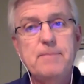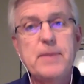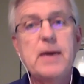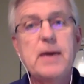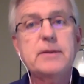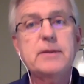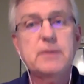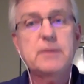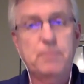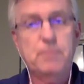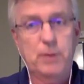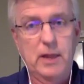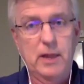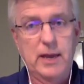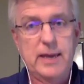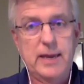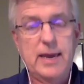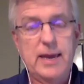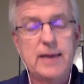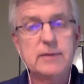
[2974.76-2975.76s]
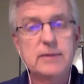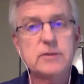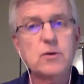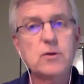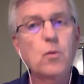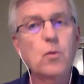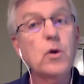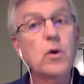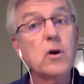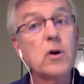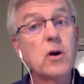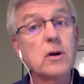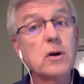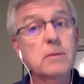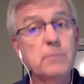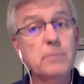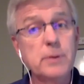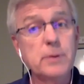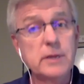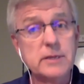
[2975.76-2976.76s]
to play. And so we're all
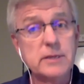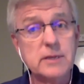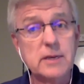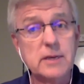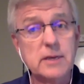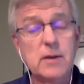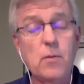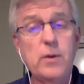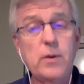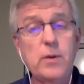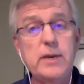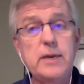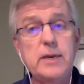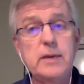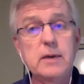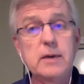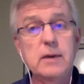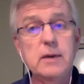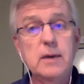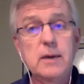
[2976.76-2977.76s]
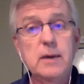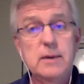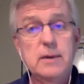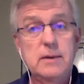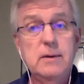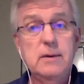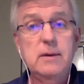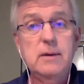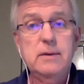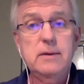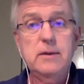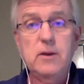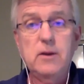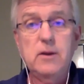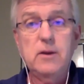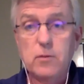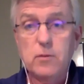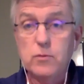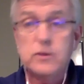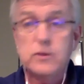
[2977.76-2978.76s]
complicit and we need to, you
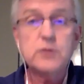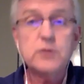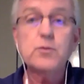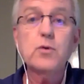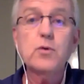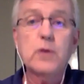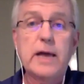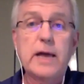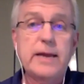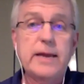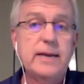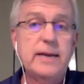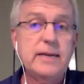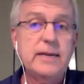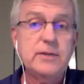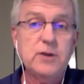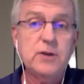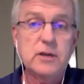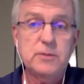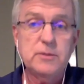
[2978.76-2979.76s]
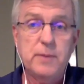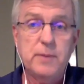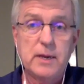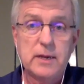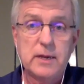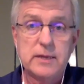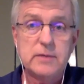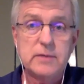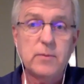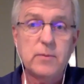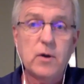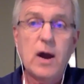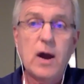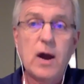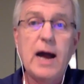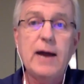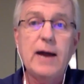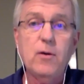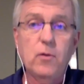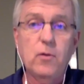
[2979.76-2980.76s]
know, just rule out any judgmentalism or
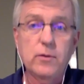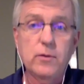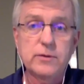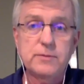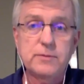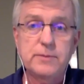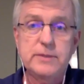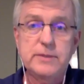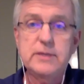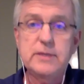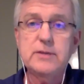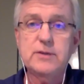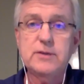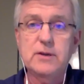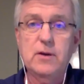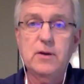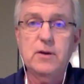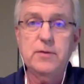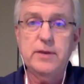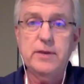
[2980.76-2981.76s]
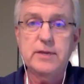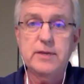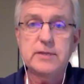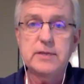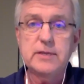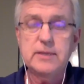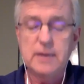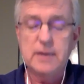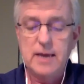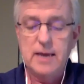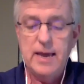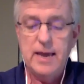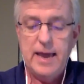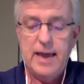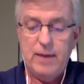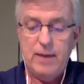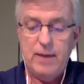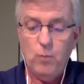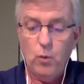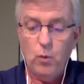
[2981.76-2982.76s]
high horse position on this
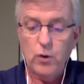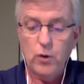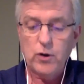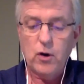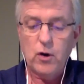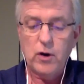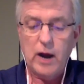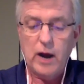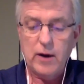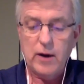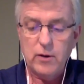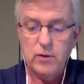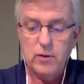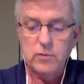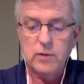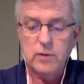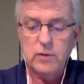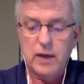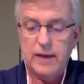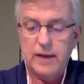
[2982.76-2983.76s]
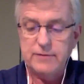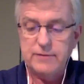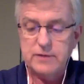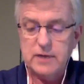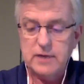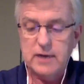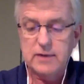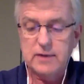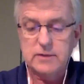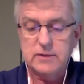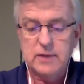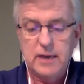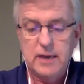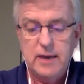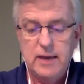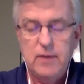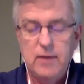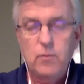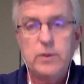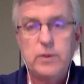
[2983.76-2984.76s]
and work on our own lifestyles.
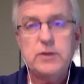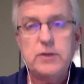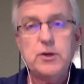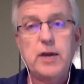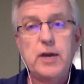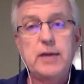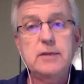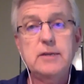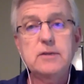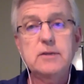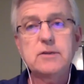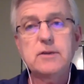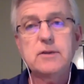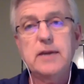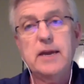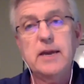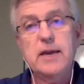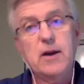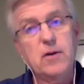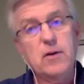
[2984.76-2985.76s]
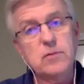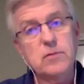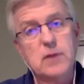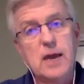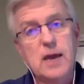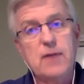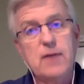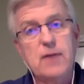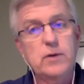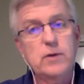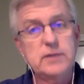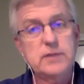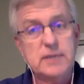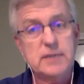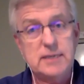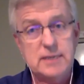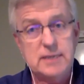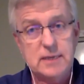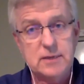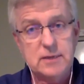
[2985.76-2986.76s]
We change in our own life what's
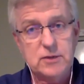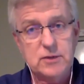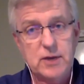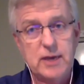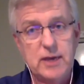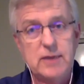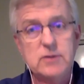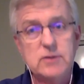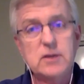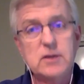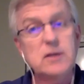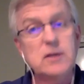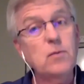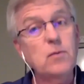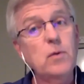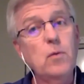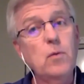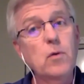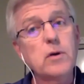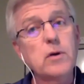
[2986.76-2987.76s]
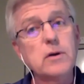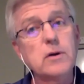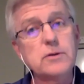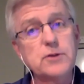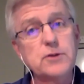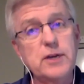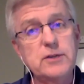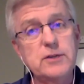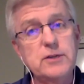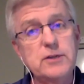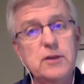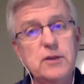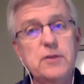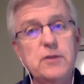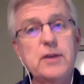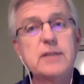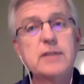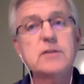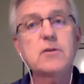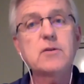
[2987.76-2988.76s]
easy to change, and then we work on changing the
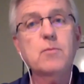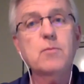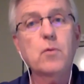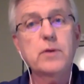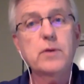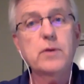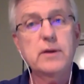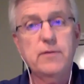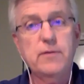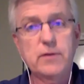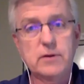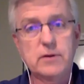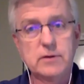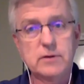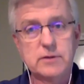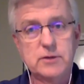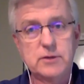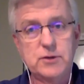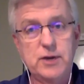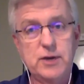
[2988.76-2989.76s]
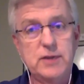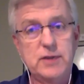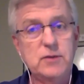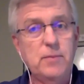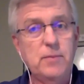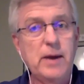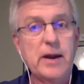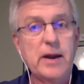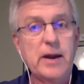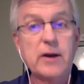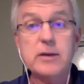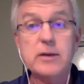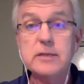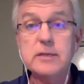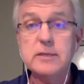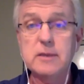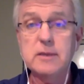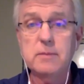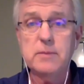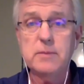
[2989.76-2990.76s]
things that are more difficult to change about our
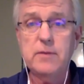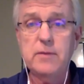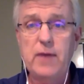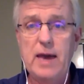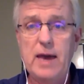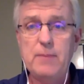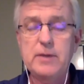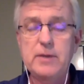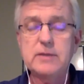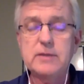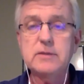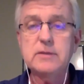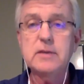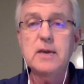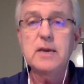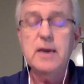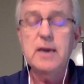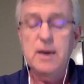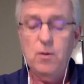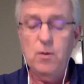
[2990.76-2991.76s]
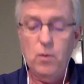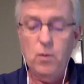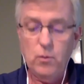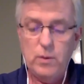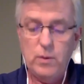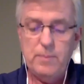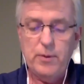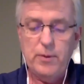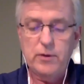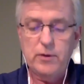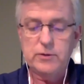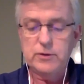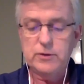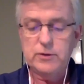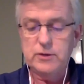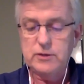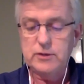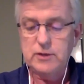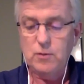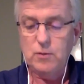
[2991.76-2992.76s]
consumptive habits, what we
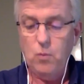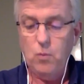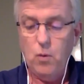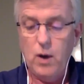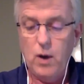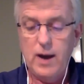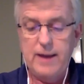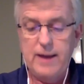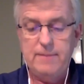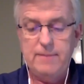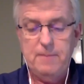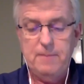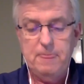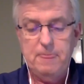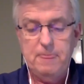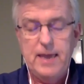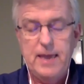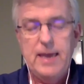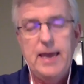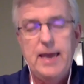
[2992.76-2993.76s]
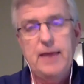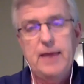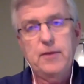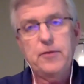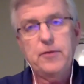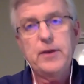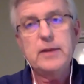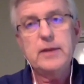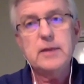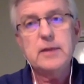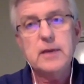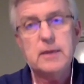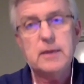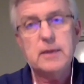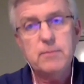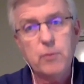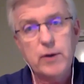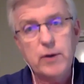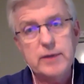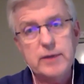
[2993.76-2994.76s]
purchase and why. And the thing that
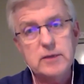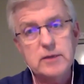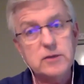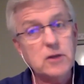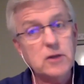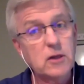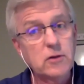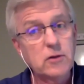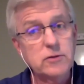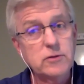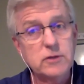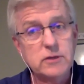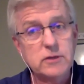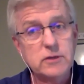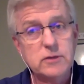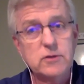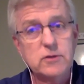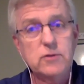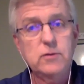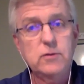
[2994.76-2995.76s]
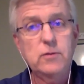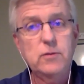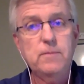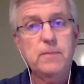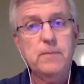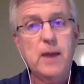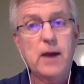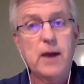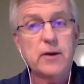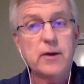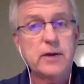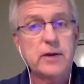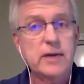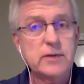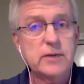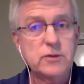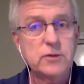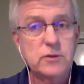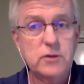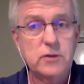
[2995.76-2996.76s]
brings us closest to our
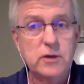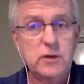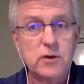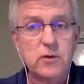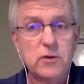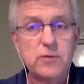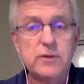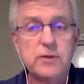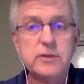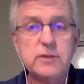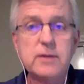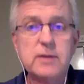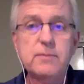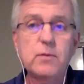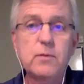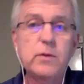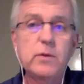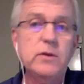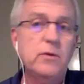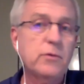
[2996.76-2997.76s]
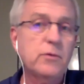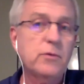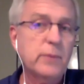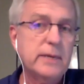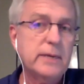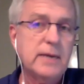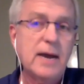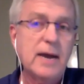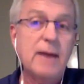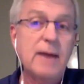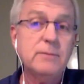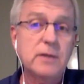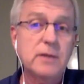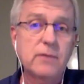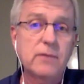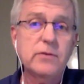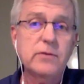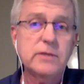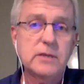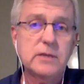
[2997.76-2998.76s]
connection to the earth is something we do three times
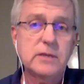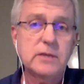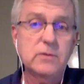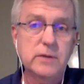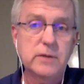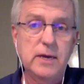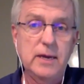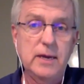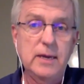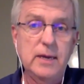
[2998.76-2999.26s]
every single day,